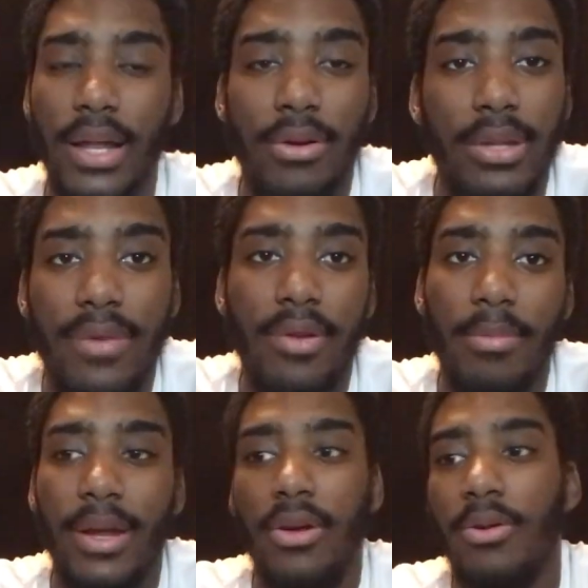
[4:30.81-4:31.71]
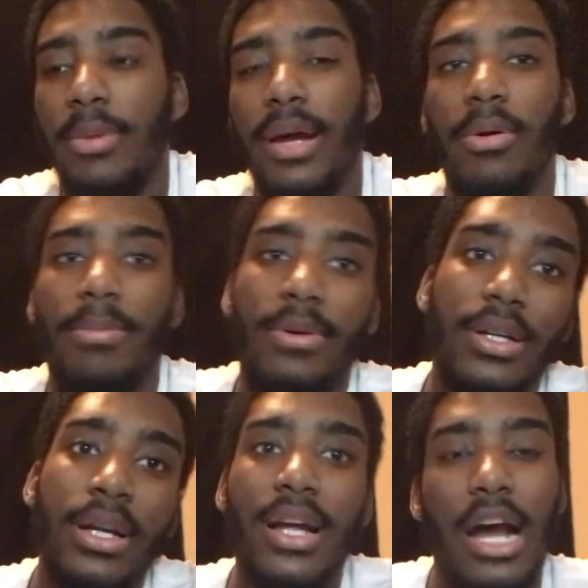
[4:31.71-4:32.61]
I don't leave anybody open.
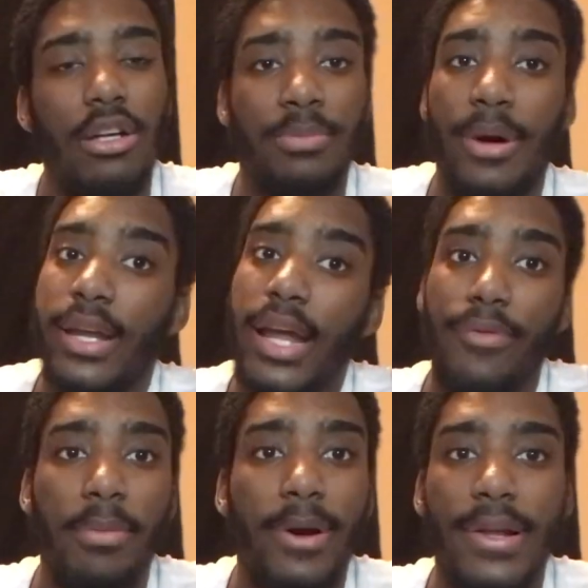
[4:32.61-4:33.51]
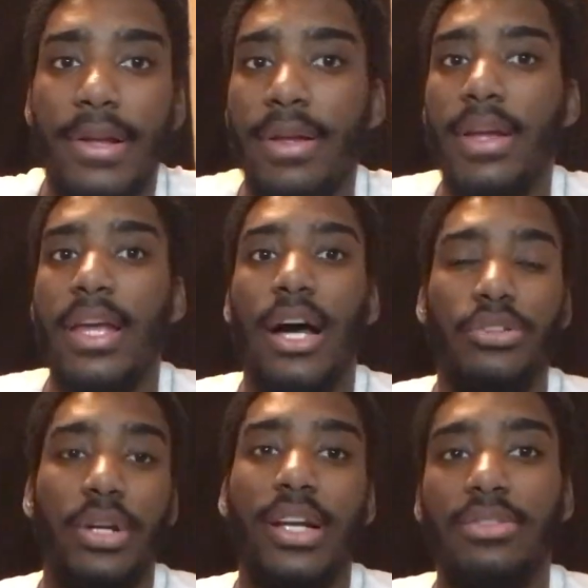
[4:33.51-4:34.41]
I respond to everybody.
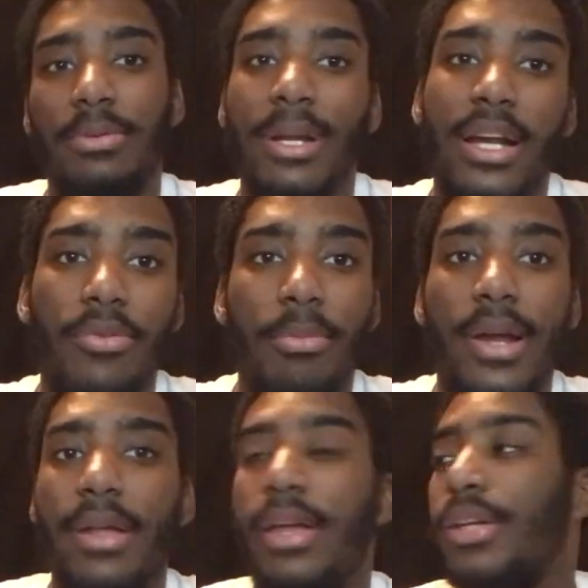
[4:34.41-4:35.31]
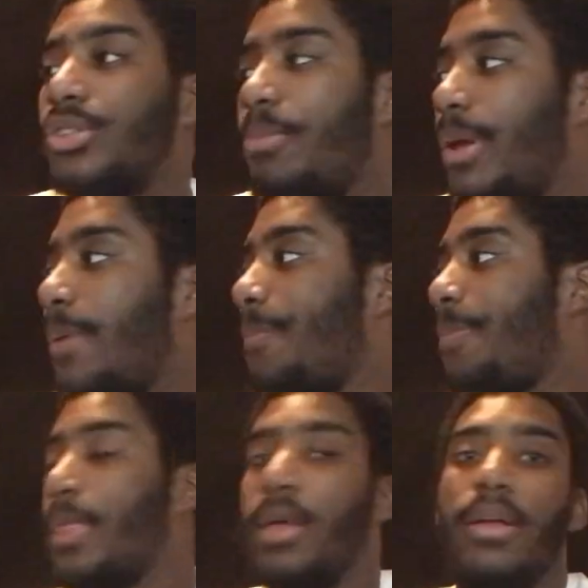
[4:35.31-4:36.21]
I'll try to respond to everybody. So, Beam.
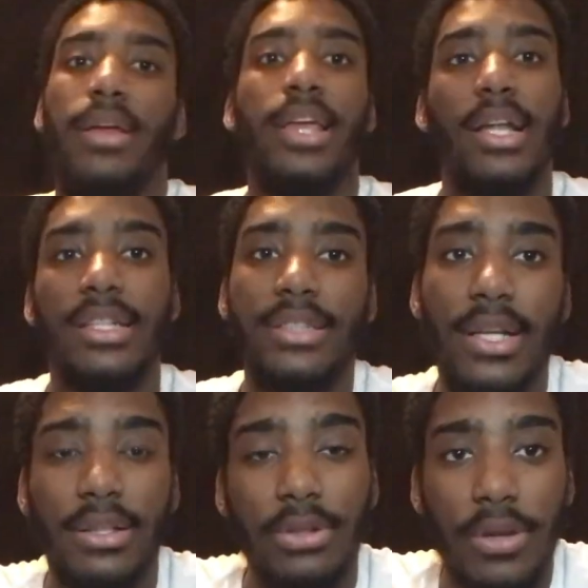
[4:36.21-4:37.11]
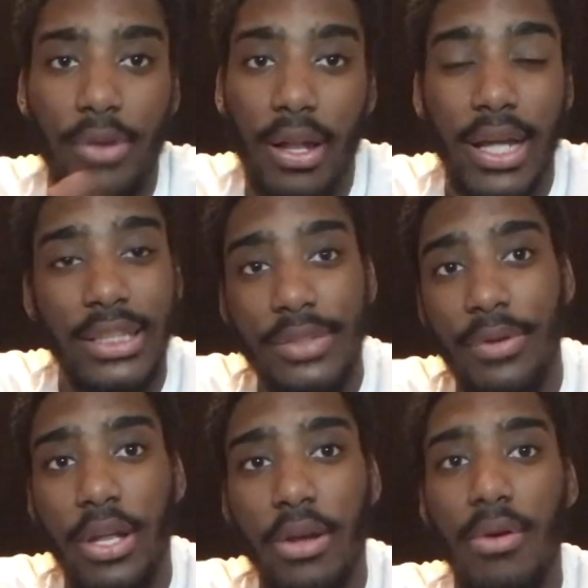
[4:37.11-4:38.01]
Yeah, that's it. If y'all like this
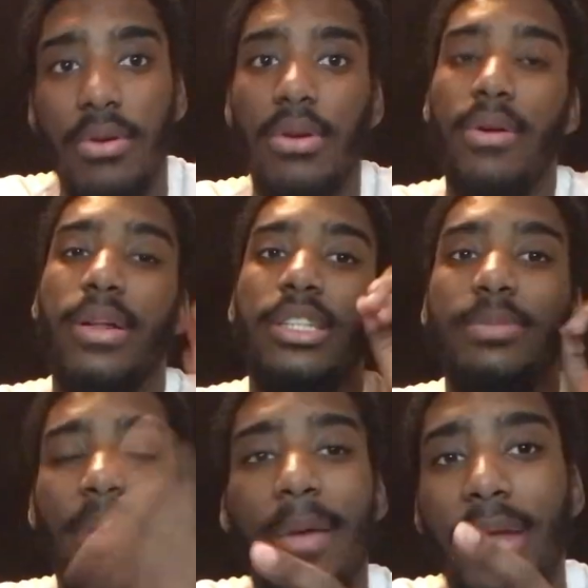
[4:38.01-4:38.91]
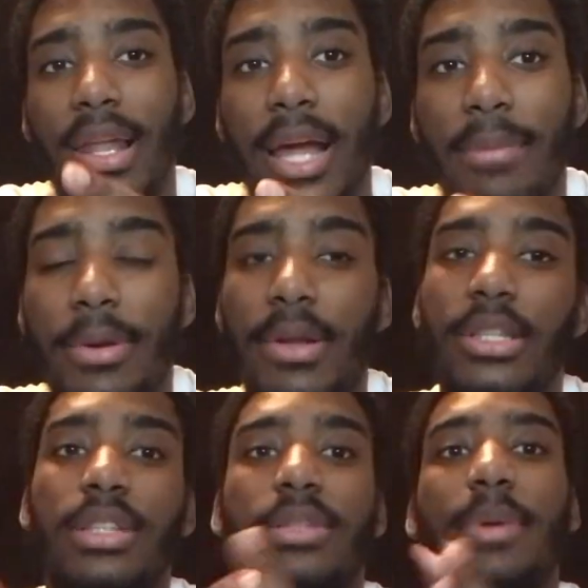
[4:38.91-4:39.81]
video, go ahead and spam that like
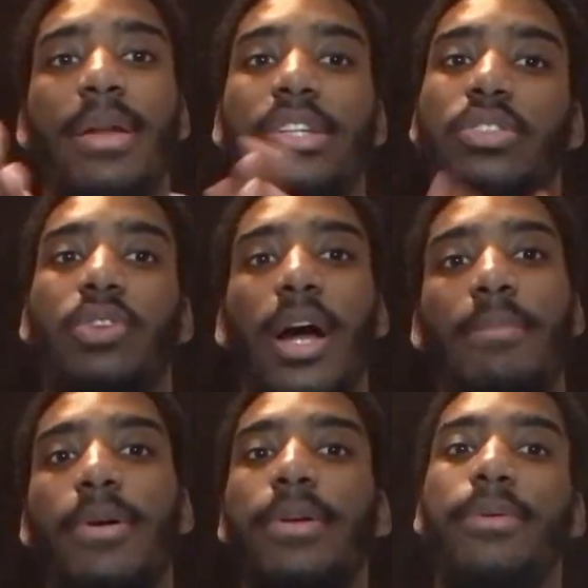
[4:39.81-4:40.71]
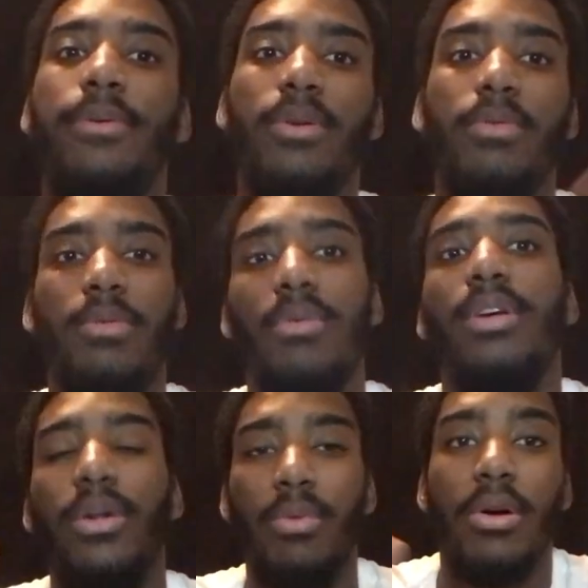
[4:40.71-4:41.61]
button, spam that subscribe button,
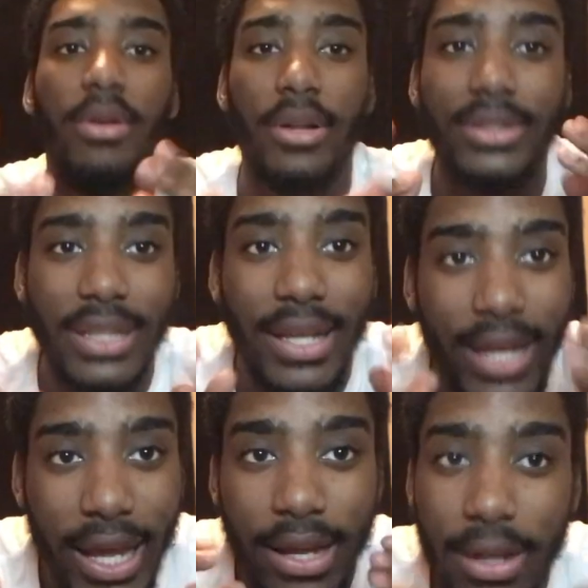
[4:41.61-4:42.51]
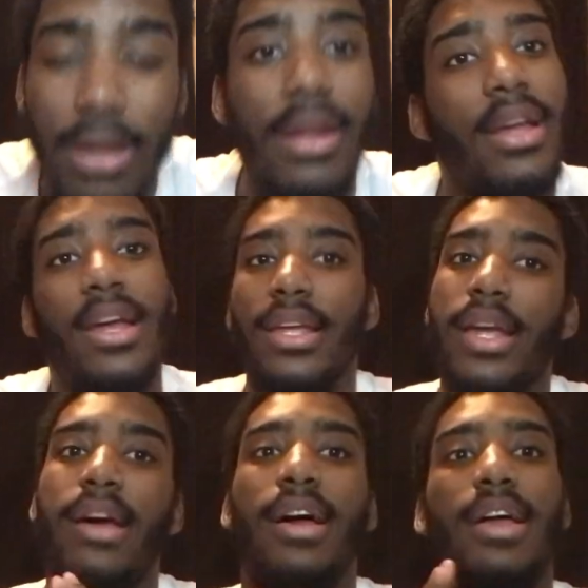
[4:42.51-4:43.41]
go to 13K,
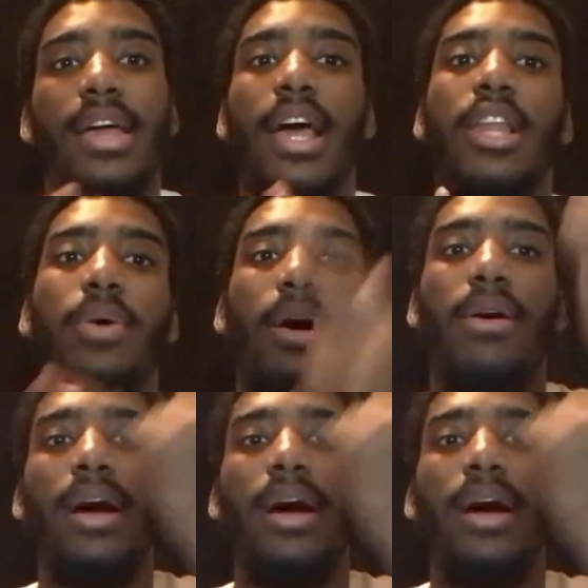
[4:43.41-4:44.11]
and yeah, LOL.